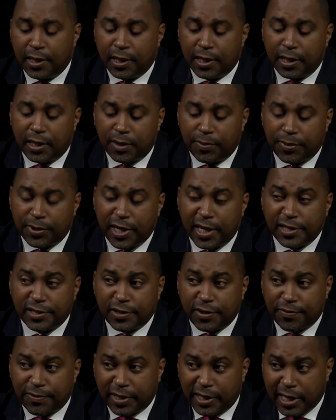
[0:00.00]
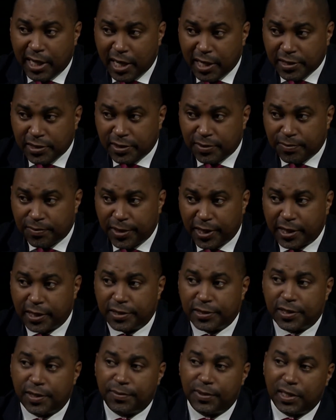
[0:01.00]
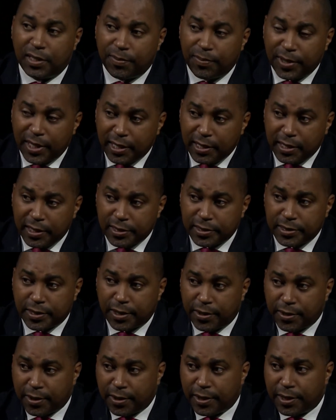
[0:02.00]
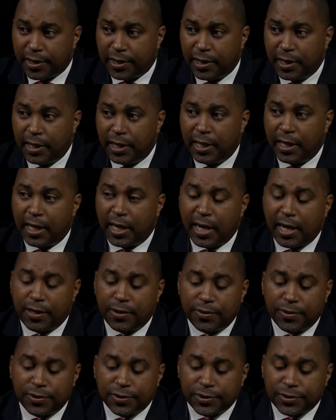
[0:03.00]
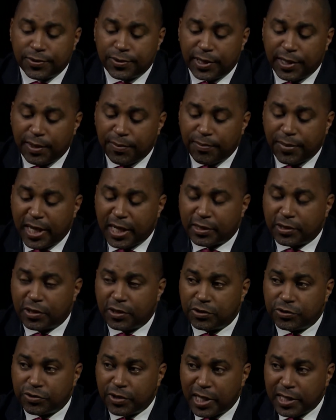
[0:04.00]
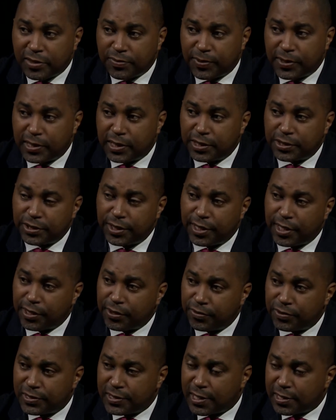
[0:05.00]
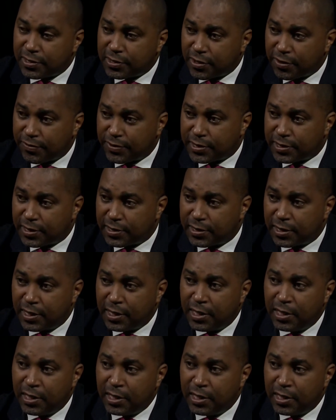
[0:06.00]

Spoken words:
in the price of gas because of the dependence on oil, and also the impact on transportation and goods and services.